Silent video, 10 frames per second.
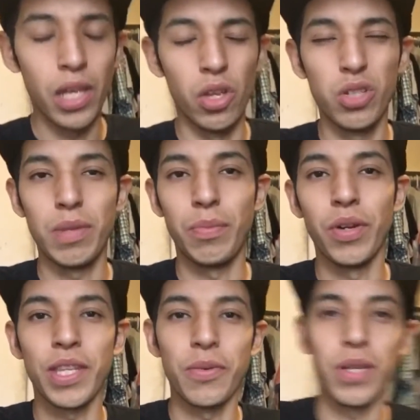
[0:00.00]
it was my
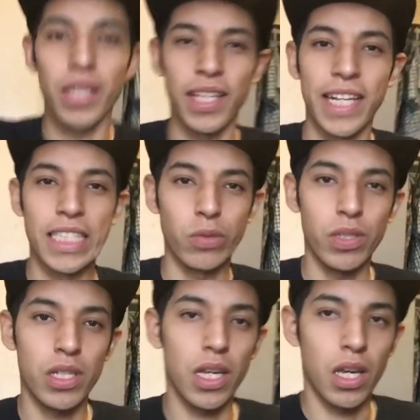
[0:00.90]
birthday weekend last
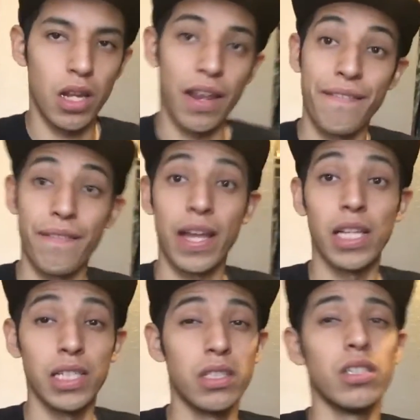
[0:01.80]
week, and I
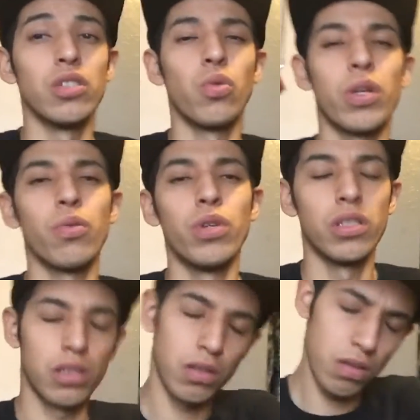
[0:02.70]
finally turned
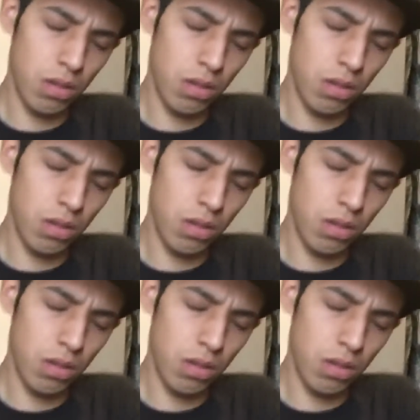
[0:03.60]
twenty-one, so